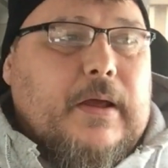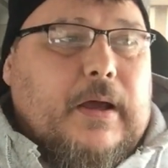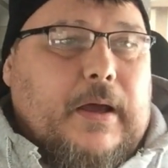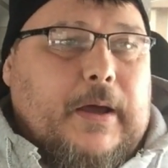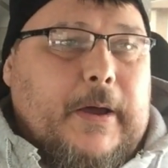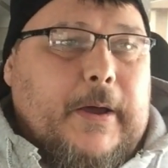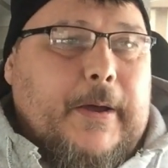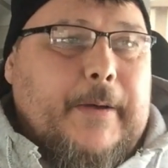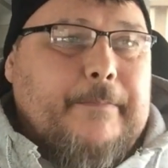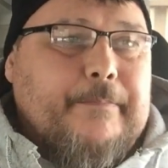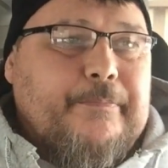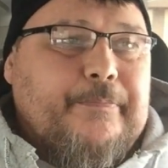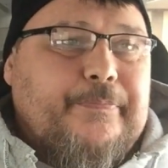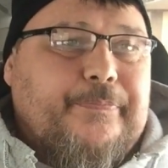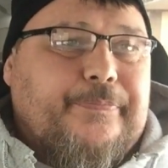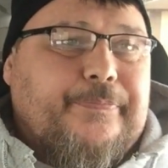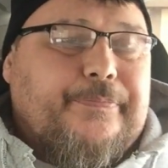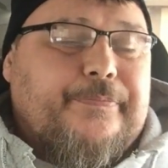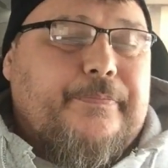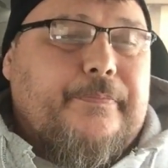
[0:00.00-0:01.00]
Um,
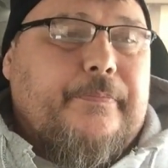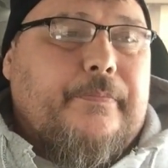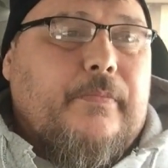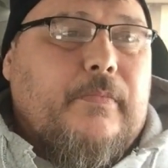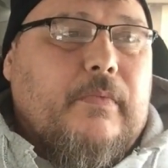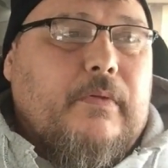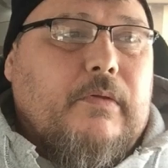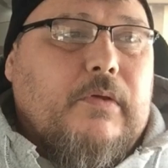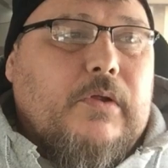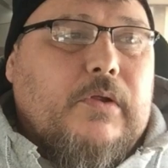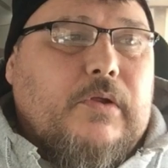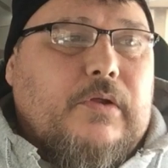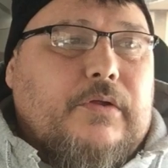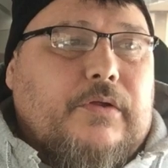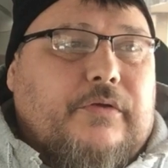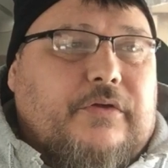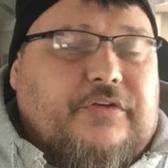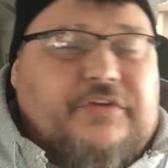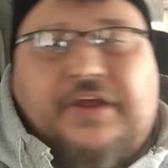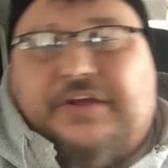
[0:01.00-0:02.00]

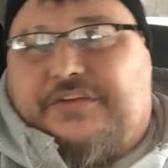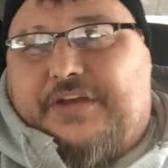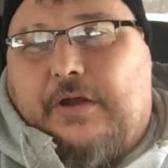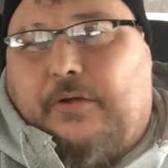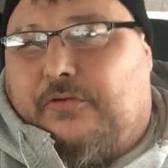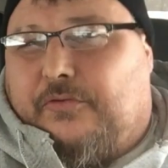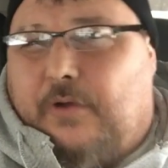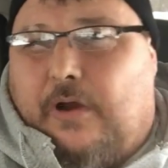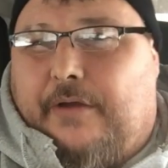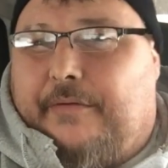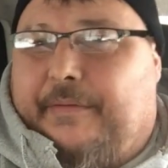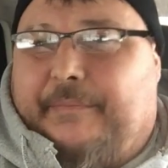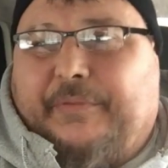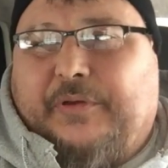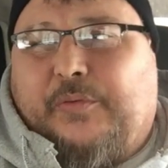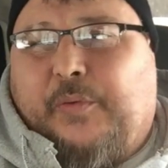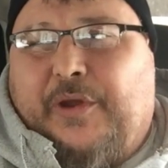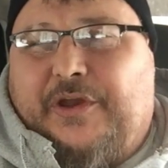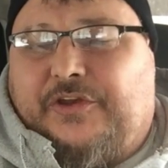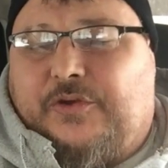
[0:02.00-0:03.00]
because they said it was running
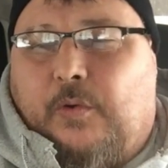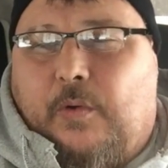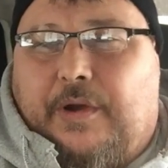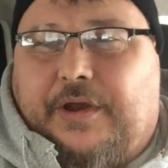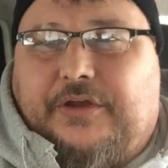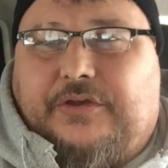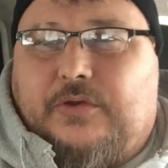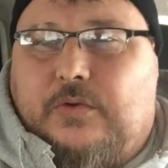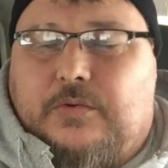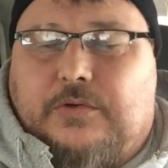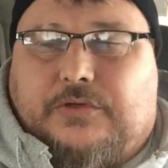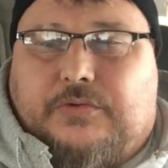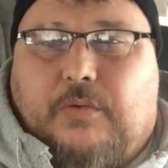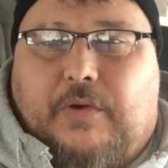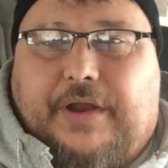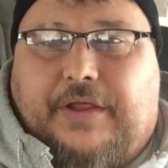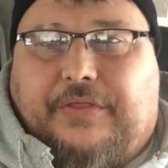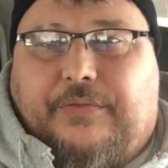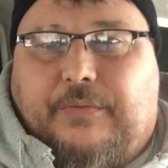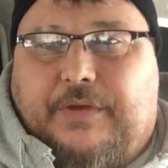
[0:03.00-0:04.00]
between 22 and
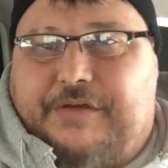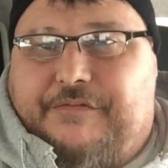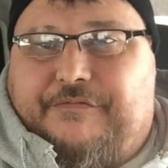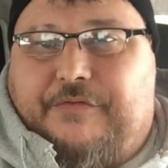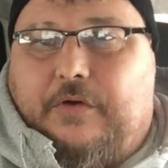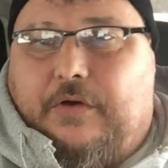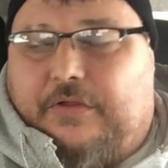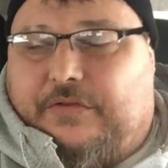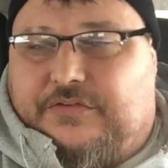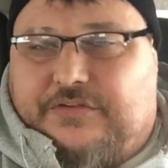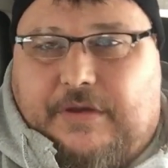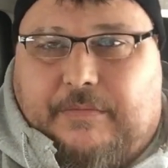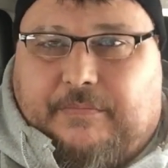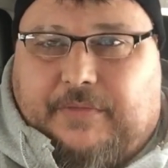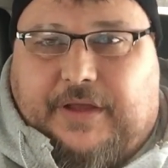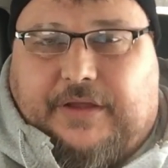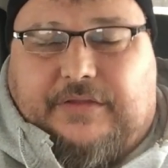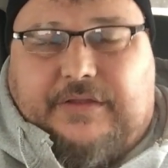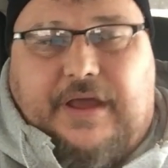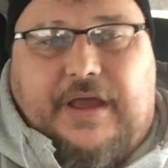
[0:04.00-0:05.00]
23 foot, something
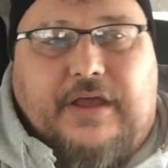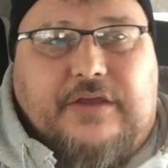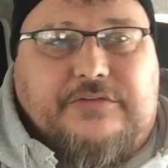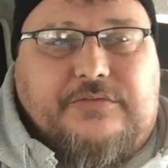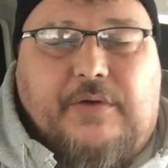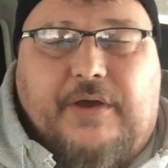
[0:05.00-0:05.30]
like that.